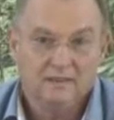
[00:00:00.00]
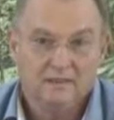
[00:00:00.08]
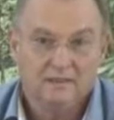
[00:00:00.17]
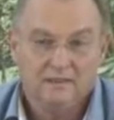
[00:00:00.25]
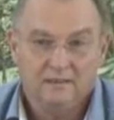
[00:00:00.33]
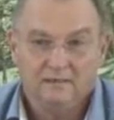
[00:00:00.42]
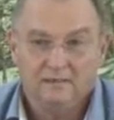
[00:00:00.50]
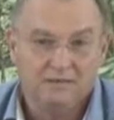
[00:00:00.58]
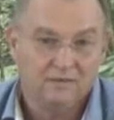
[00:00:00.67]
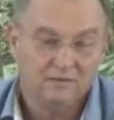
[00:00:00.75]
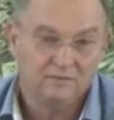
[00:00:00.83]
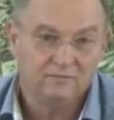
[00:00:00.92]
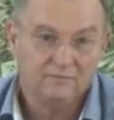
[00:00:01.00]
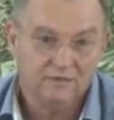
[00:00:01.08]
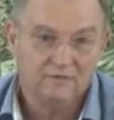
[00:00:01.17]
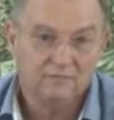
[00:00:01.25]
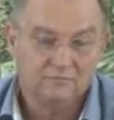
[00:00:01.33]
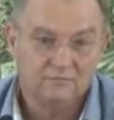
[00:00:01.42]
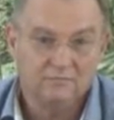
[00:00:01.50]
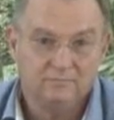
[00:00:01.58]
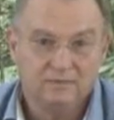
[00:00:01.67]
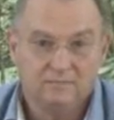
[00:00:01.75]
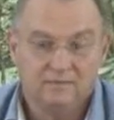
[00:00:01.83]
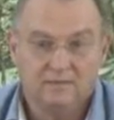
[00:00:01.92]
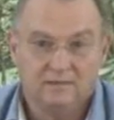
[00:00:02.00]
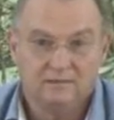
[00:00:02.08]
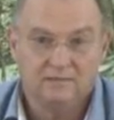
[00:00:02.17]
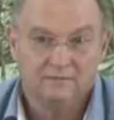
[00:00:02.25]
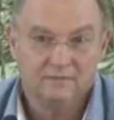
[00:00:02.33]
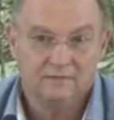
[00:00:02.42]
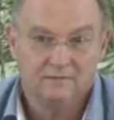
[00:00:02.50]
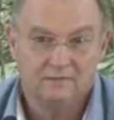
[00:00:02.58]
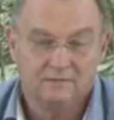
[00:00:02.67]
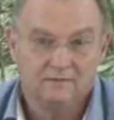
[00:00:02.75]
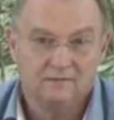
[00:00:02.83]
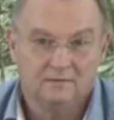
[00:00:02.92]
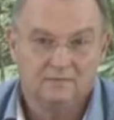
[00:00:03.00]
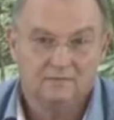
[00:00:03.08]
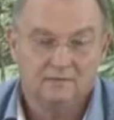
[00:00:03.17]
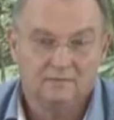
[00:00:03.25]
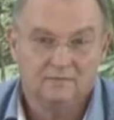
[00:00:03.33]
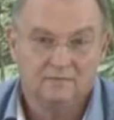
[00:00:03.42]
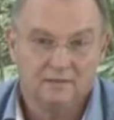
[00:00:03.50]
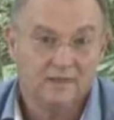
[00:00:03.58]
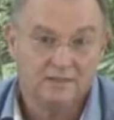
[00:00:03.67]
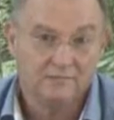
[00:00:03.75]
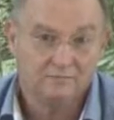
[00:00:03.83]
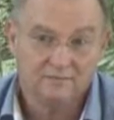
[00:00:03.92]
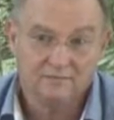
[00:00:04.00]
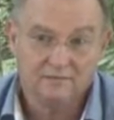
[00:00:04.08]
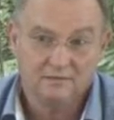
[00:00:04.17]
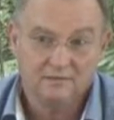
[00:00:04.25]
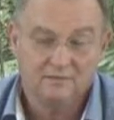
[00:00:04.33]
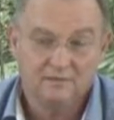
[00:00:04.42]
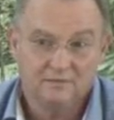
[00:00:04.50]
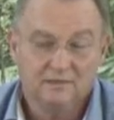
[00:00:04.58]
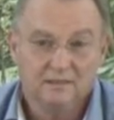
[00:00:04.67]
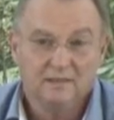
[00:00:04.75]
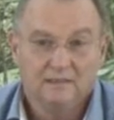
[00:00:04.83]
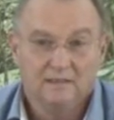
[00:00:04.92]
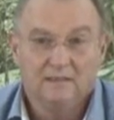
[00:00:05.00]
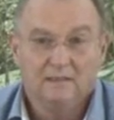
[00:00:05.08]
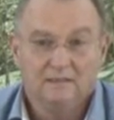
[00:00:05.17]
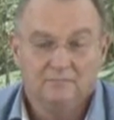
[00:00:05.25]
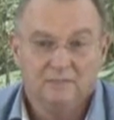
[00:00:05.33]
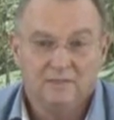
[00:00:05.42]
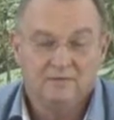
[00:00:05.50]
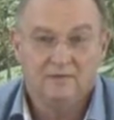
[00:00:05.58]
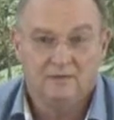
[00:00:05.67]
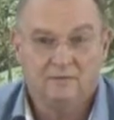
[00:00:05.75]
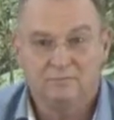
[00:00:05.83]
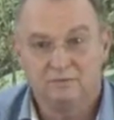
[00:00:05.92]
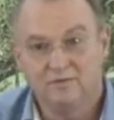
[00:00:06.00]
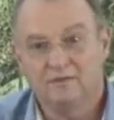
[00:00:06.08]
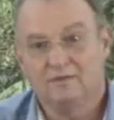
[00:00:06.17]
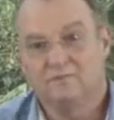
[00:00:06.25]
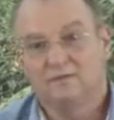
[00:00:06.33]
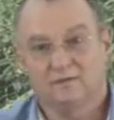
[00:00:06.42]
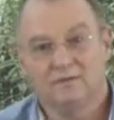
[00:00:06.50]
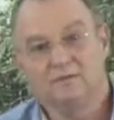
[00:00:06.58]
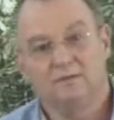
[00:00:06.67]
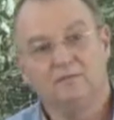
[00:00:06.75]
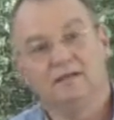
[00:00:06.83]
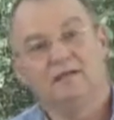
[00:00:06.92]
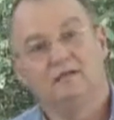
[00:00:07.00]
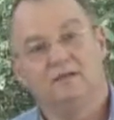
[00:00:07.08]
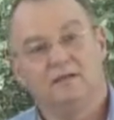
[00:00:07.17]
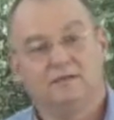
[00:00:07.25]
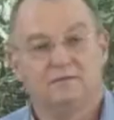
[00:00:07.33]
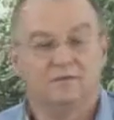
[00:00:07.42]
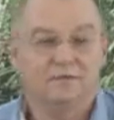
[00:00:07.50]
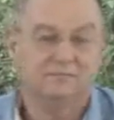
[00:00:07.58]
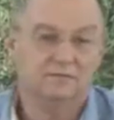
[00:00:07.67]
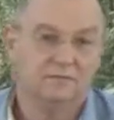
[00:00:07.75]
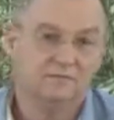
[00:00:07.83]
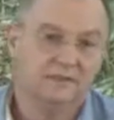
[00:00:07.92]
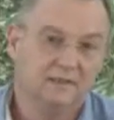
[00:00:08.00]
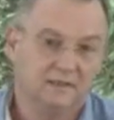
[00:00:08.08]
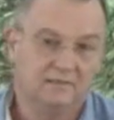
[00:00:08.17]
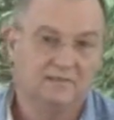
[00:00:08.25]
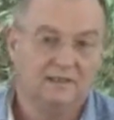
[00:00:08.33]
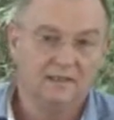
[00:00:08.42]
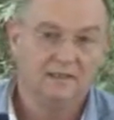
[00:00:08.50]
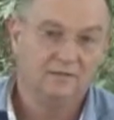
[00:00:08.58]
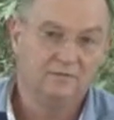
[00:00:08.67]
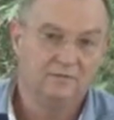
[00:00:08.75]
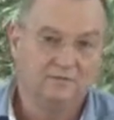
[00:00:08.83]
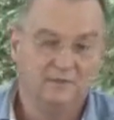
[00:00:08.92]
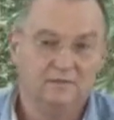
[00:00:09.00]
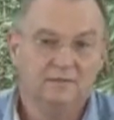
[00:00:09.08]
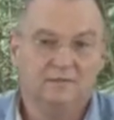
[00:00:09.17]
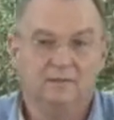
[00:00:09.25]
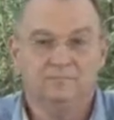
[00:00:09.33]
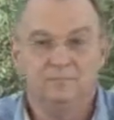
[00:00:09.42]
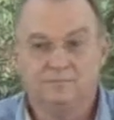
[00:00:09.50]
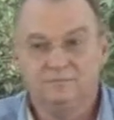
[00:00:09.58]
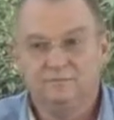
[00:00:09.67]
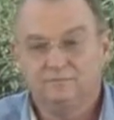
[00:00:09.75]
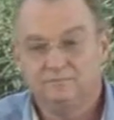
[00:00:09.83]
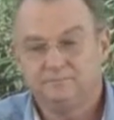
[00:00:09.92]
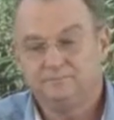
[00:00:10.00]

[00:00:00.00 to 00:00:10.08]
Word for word: and a third of these rural people are living in a, in a very high poverty. So basically our project was not looking at the Aral Sea, it was looking at how to improve